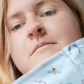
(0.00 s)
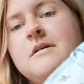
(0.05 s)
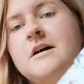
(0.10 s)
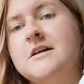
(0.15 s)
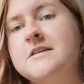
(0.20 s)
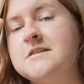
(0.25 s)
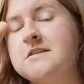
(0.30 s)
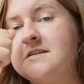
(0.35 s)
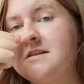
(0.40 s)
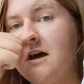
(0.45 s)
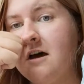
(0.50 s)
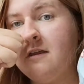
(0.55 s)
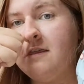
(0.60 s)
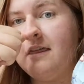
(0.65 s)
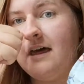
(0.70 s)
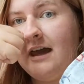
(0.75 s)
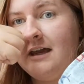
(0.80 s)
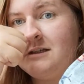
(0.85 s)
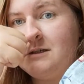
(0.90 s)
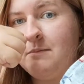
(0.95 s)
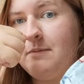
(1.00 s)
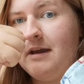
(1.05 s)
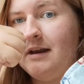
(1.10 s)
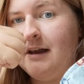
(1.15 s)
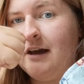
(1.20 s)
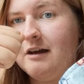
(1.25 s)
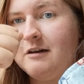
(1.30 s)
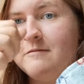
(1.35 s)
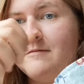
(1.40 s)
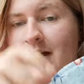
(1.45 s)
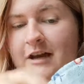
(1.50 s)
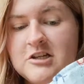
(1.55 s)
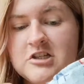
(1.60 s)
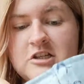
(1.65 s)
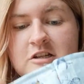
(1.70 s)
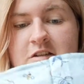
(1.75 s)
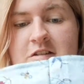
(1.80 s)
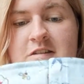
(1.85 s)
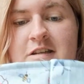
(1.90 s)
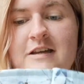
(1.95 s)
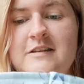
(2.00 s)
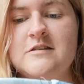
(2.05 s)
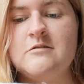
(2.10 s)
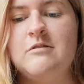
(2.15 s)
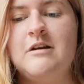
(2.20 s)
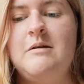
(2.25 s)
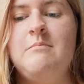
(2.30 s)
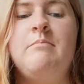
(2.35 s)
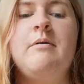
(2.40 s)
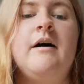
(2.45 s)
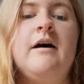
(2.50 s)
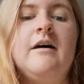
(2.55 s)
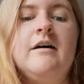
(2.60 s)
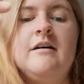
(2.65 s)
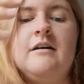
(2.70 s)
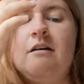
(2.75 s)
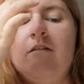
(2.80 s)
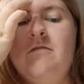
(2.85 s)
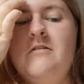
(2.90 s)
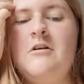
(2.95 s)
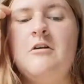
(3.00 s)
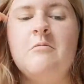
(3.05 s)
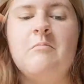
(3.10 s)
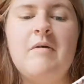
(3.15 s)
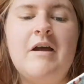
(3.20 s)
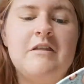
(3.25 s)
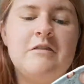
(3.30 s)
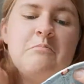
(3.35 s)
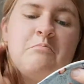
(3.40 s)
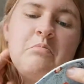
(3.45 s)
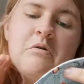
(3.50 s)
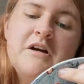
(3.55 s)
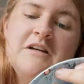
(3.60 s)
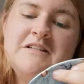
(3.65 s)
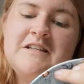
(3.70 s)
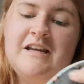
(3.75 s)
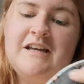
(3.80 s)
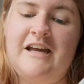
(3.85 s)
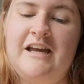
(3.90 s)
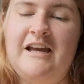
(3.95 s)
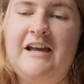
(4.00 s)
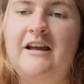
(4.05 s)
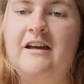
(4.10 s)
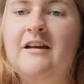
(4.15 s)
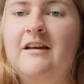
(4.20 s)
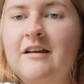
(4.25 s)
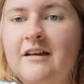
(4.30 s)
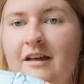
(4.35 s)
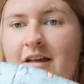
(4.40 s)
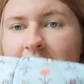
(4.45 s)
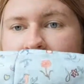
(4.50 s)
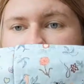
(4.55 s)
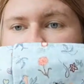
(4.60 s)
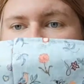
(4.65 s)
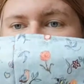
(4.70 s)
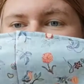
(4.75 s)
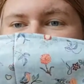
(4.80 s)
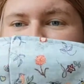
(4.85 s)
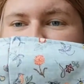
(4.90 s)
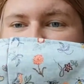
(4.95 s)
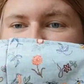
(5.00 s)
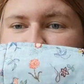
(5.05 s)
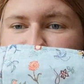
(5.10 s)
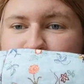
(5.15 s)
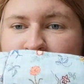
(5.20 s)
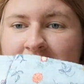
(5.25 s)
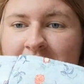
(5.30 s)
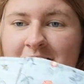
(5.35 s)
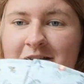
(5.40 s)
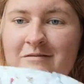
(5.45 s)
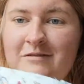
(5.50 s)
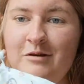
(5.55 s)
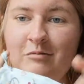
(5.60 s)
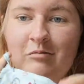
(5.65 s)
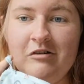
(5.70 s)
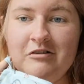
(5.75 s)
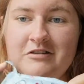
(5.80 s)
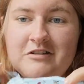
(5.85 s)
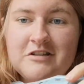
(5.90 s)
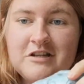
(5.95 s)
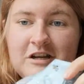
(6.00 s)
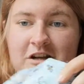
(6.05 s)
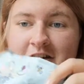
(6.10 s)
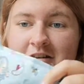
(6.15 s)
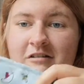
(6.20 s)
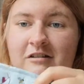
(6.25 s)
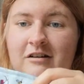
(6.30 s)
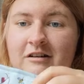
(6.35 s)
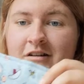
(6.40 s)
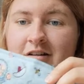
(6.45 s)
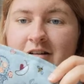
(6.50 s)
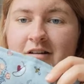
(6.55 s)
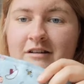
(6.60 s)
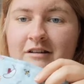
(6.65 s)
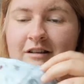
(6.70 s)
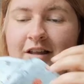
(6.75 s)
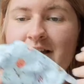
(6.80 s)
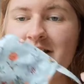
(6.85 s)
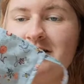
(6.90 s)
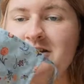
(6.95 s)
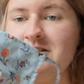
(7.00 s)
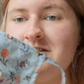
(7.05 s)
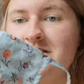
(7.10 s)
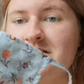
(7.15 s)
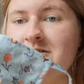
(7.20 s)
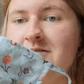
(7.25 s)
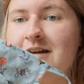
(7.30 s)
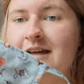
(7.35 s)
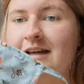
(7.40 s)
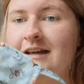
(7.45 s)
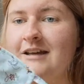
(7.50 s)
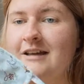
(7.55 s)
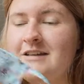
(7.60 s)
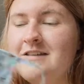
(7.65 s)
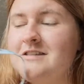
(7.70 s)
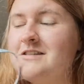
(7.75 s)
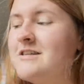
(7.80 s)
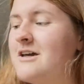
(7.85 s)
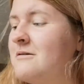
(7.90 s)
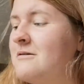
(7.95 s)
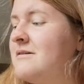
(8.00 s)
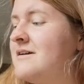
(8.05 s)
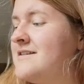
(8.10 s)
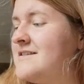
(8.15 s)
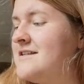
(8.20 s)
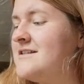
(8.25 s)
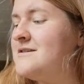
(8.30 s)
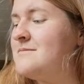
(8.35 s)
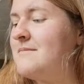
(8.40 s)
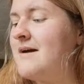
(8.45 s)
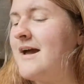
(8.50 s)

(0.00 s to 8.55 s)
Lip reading: masks aren't there to be like a fashion accessory, but if you can make them pretty, then you might as well if you want to. Like, just do it. It's so easy to